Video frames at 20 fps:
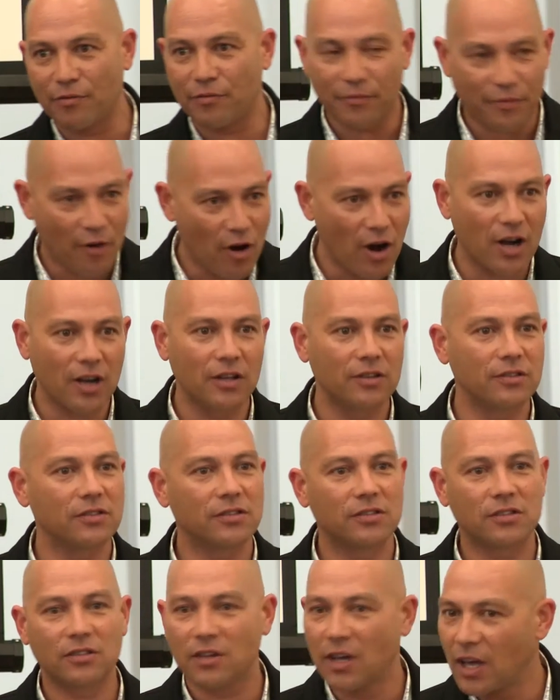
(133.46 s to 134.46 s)
of
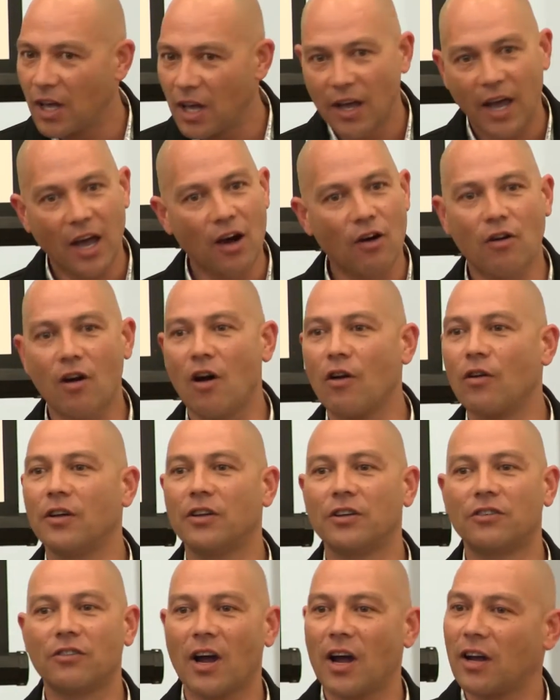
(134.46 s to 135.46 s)
violence, alcohol
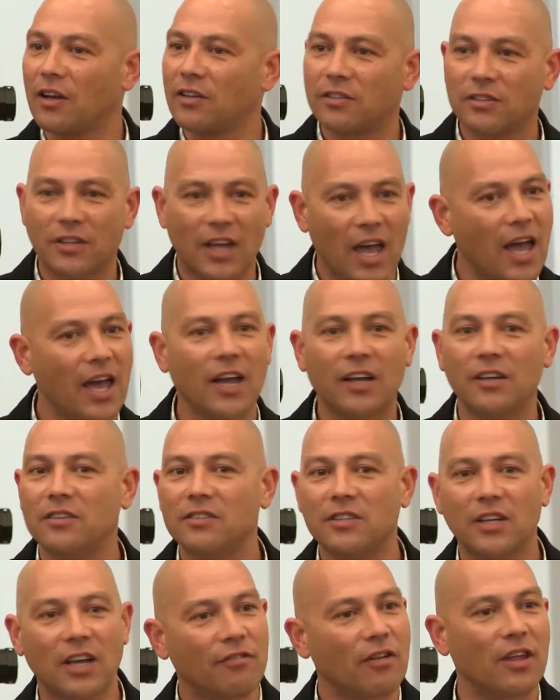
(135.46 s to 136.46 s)
and drugs,
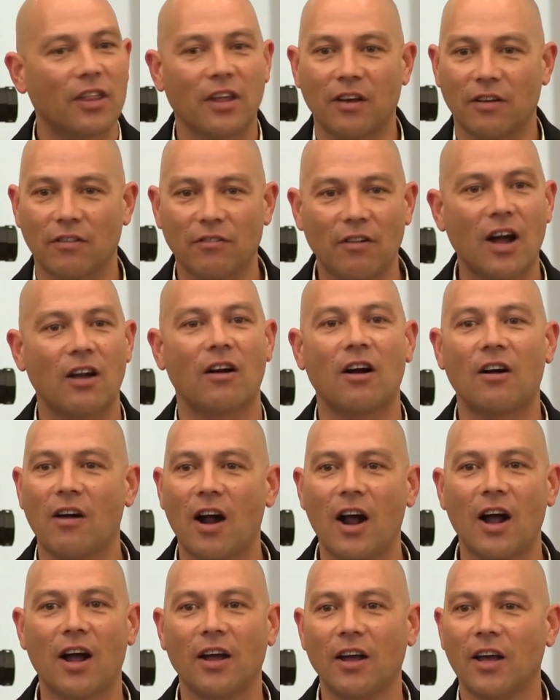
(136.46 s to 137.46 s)
gangs, everything, rah, rah,
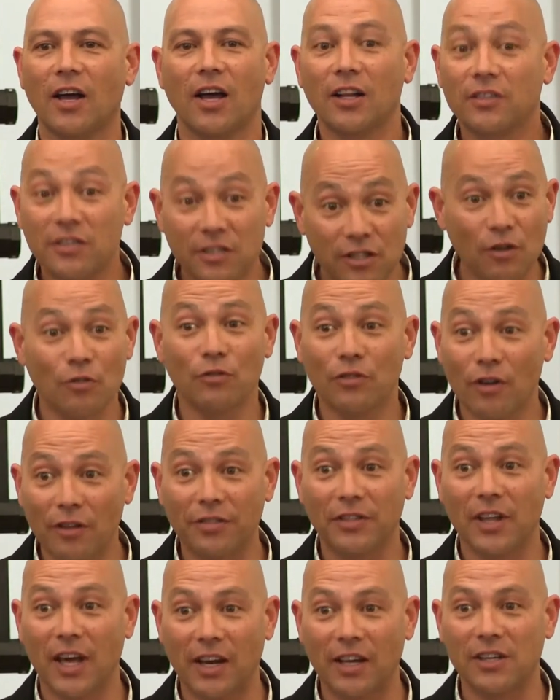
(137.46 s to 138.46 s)
rah. It's still
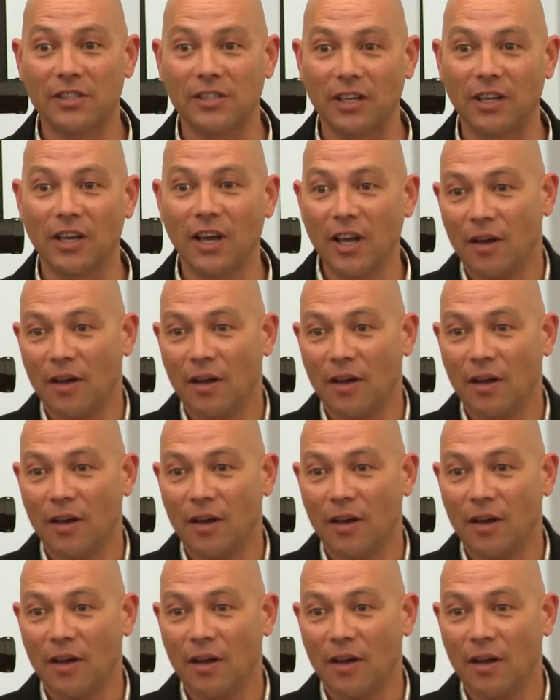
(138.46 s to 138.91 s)
not that easy,